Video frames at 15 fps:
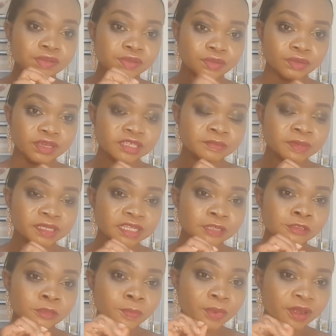You're not expected
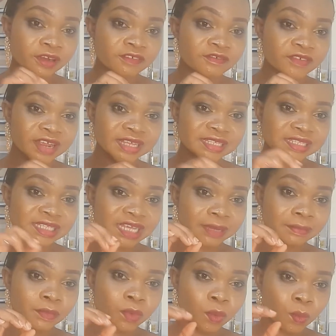to paraphrase
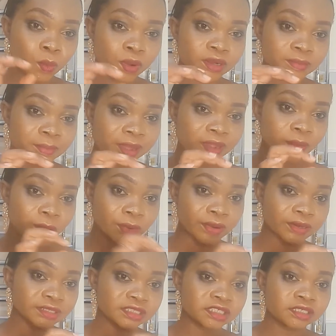them word by
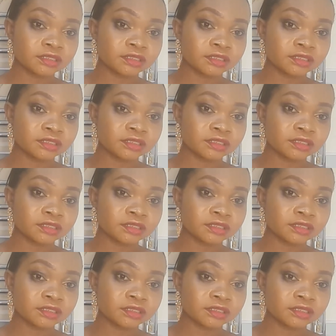word.